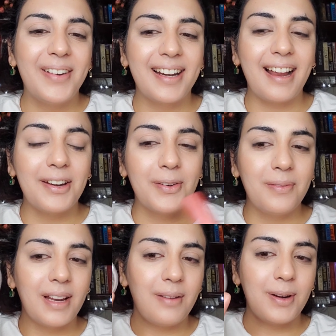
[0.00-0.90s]
but yeah
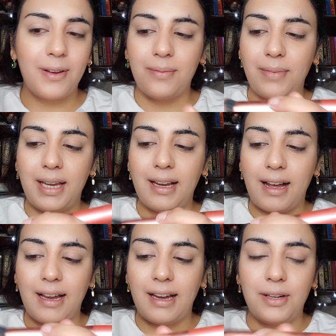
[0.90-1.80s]
don't blame it on me
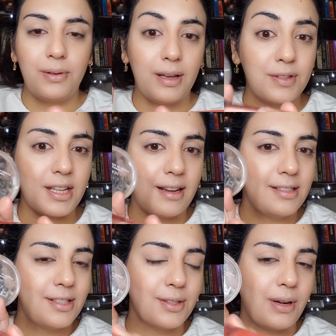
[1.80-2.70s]
I, I do love
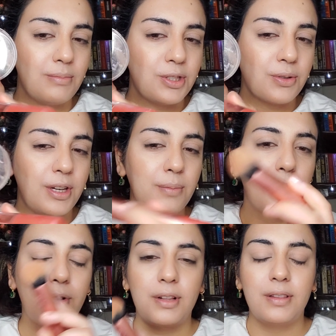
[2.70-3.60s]
science so I'm just going to
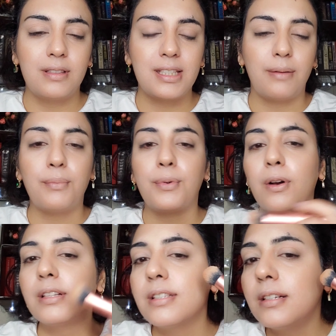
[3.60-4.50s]
put on some
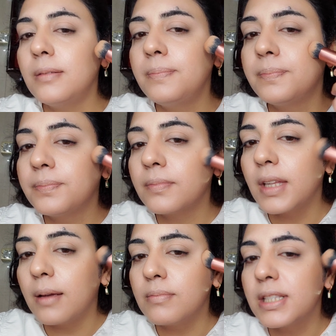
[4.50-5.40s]
bronzer
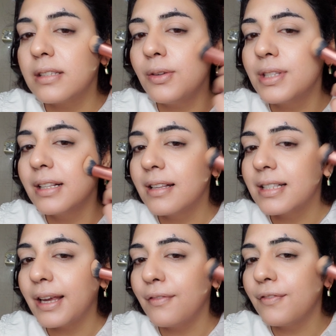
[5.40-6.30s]
I'm using the
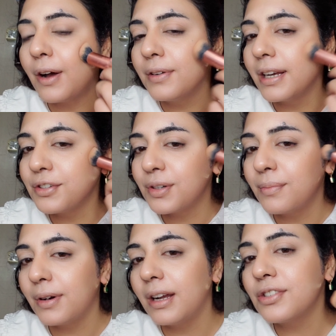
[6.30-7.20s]
same
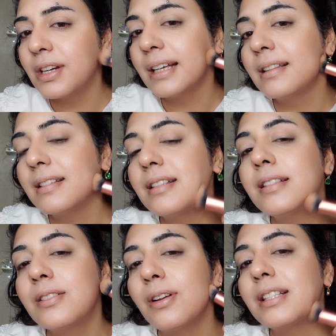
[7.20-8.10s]
foundation brush like this
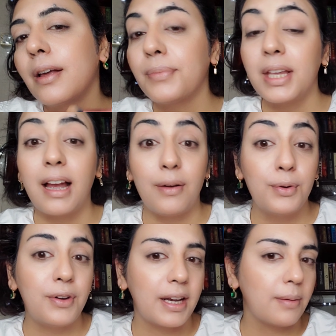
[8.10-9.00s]
is not something I
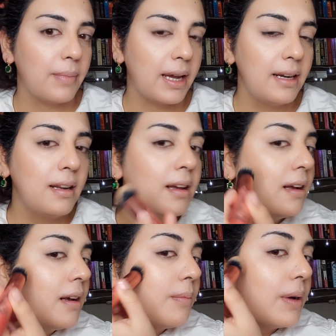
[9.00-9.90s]
would recommend
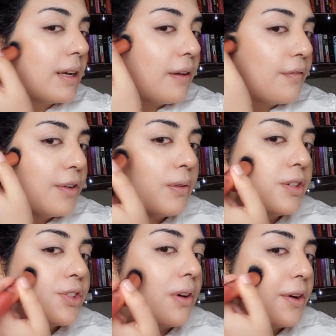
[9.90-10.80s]
but if
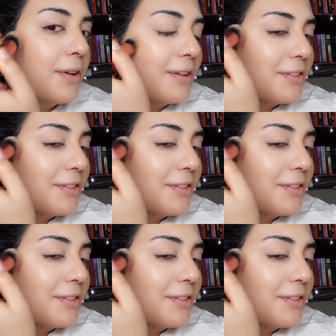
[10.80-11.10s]
you're short